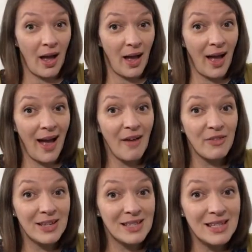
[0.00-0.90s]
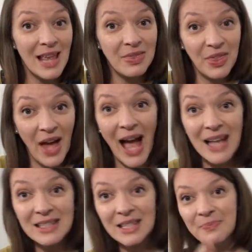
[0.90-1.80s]
Having said
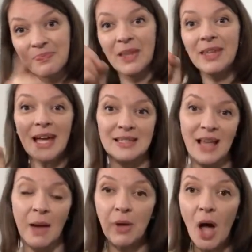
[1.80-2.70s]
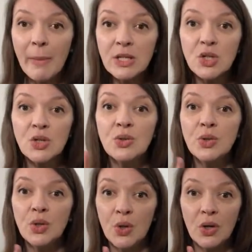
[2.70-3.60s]
that, yes, I'm coming to New
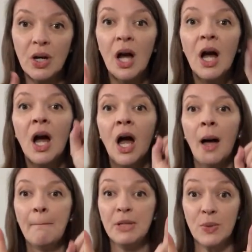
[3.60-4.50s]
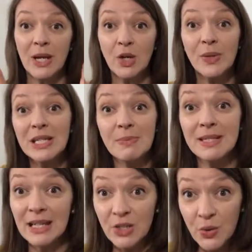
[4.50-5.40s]
York between
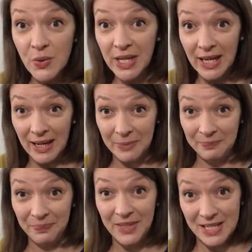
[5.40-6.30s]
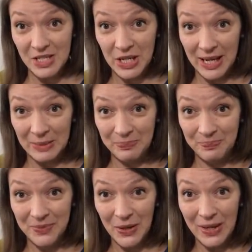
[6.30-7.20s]
Christmas and New Year this year.
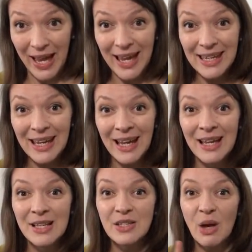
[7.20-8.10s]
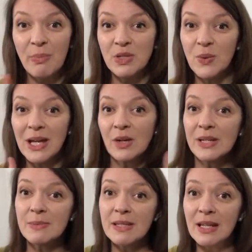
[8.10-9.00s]
Okay? So between
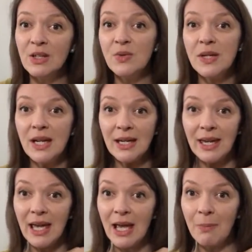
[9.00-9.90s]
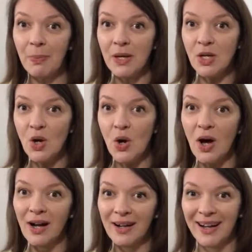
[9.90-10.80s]
Christmas and New Year, keep your
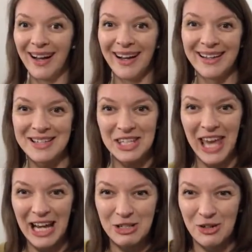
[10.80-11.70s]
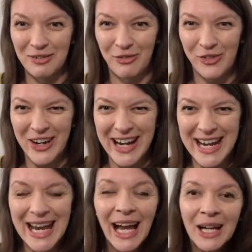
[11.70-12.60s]
schedule
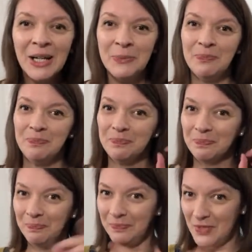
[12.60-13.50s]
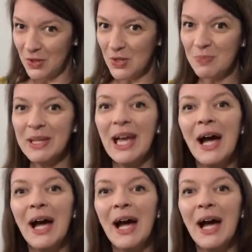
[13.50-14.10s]
free. Excuse me.